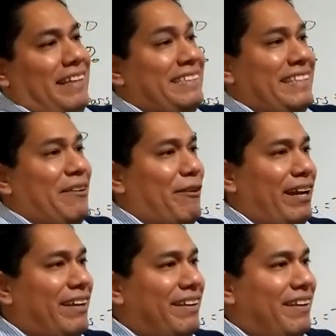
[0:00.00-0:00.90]
That's it,
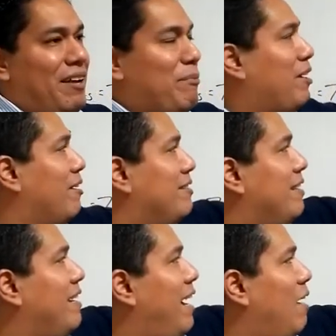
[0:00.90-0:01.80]
right? Because
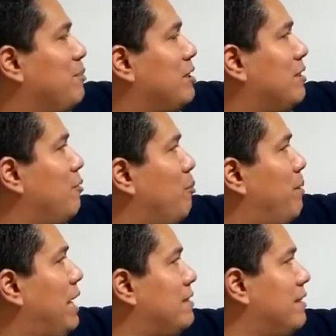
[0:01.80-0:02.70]
I'm just gonna
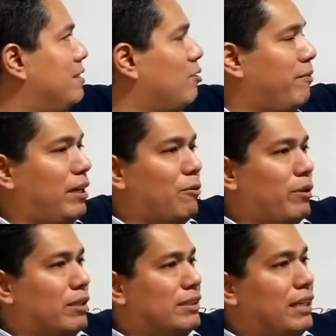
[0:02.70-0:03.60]
replace this over here
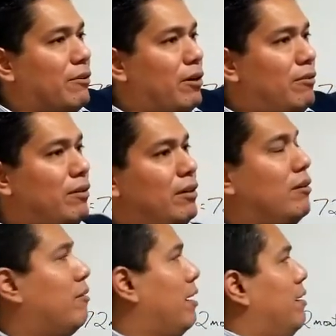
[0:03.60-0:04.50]
with a zero,
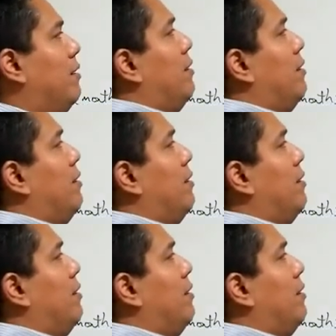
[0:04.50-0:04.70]
right?